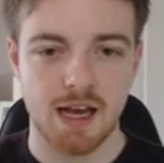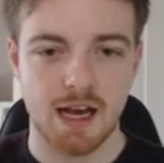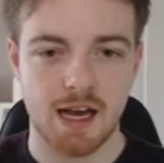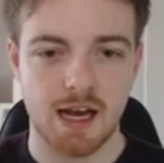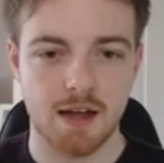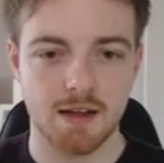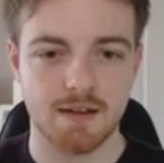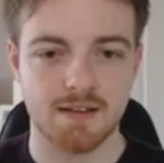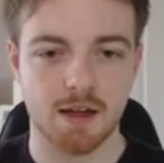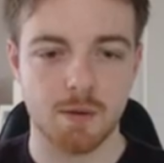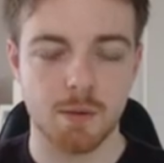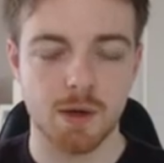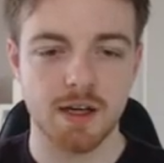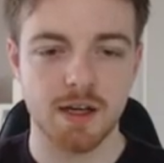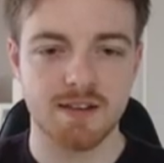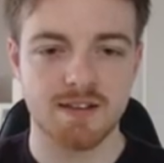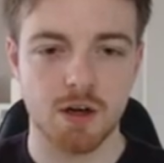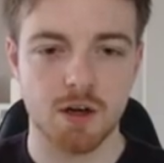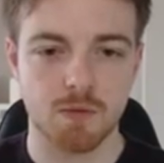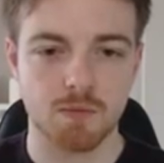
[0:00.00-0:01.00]
And uh, we're
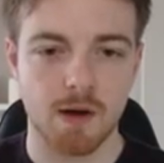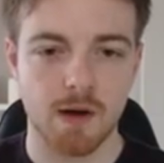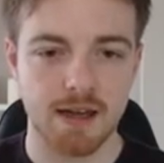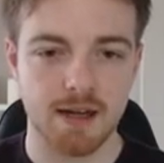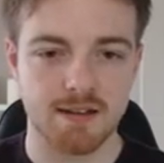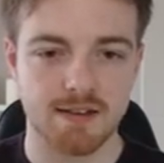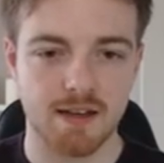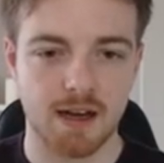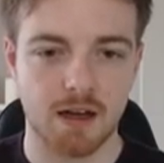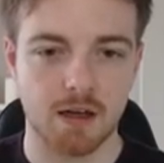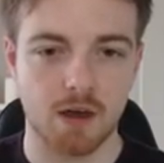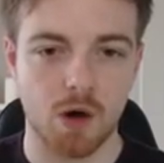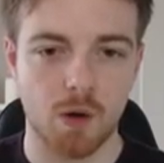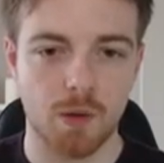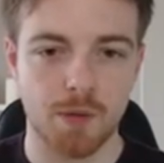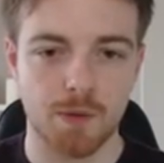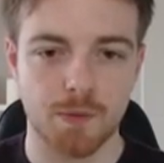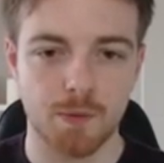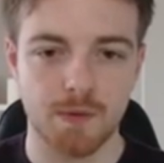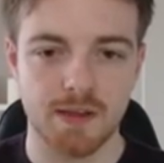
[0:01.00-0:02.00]
going to turn right and go
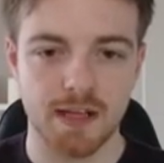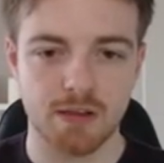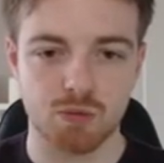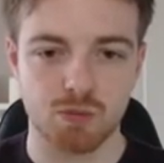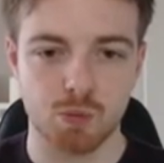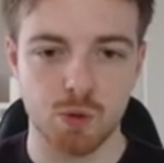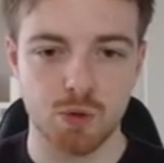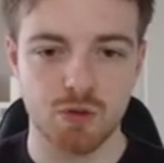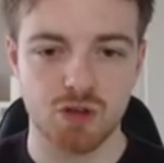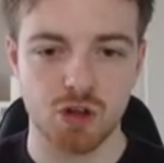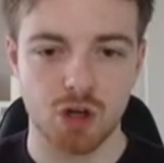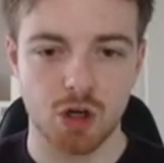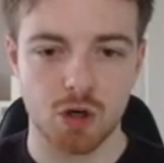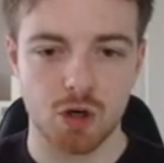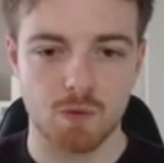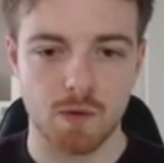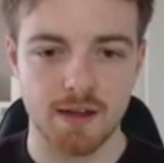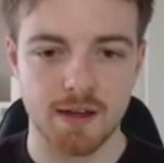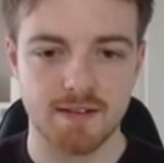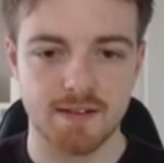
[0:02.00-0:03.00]
through this route
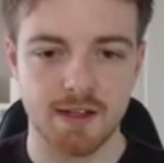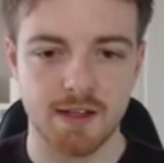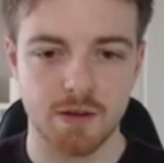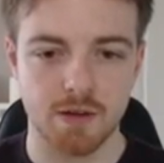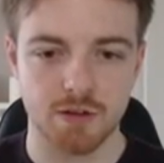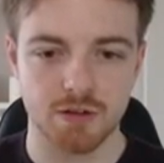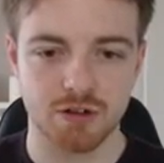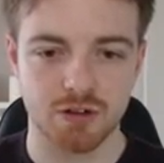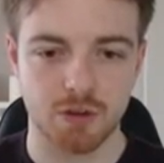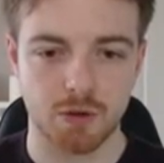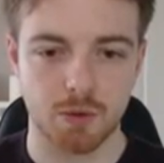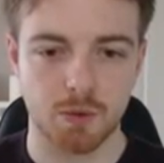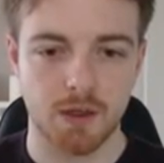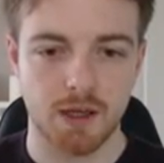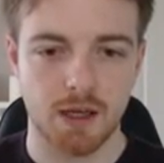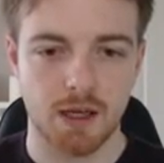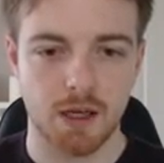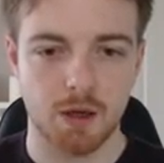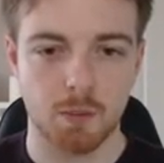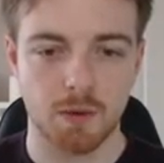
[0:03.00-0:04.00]
right here. So
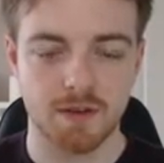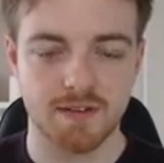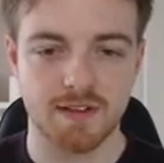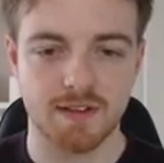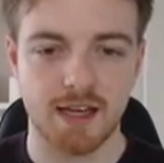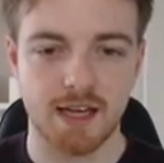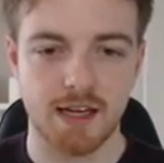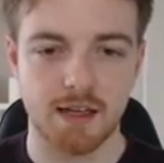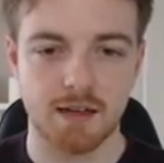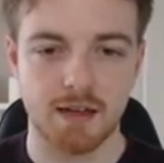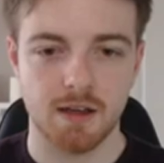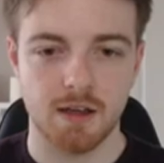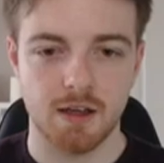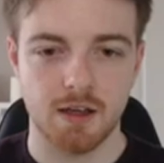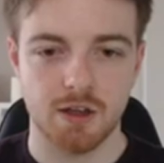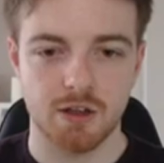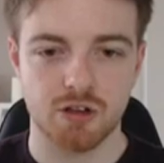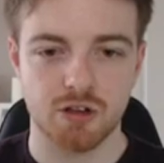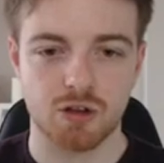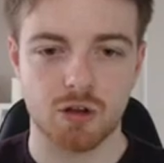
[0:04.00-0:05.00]
once again,
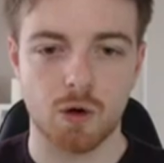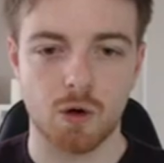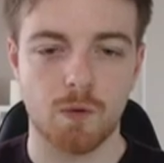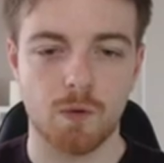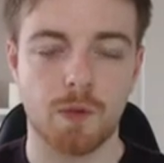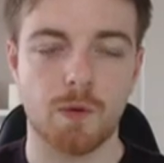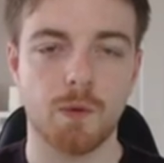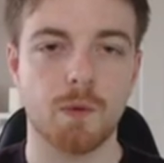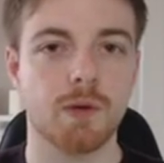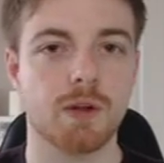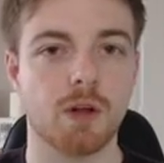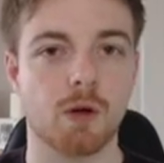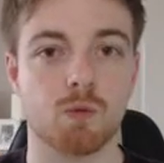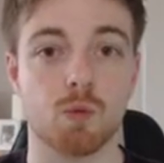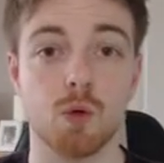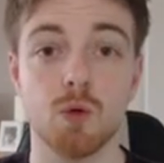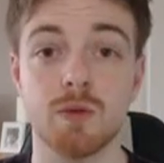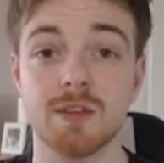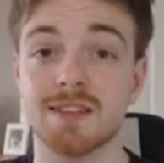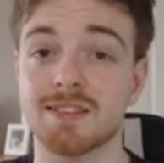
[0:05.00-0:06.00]
just go through the
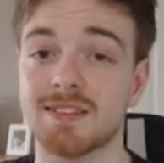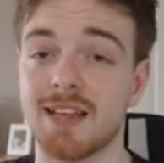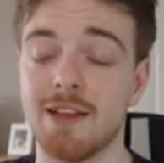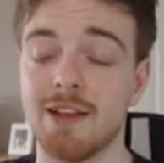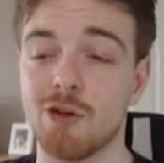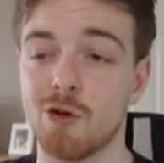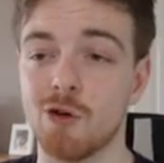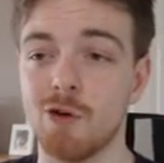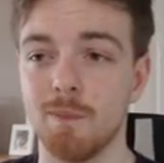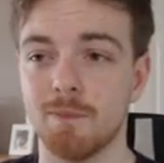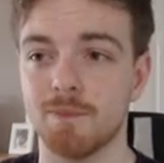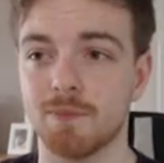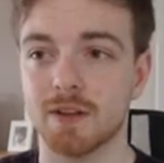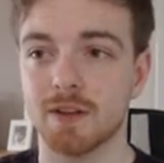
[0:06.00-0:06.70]
root extender.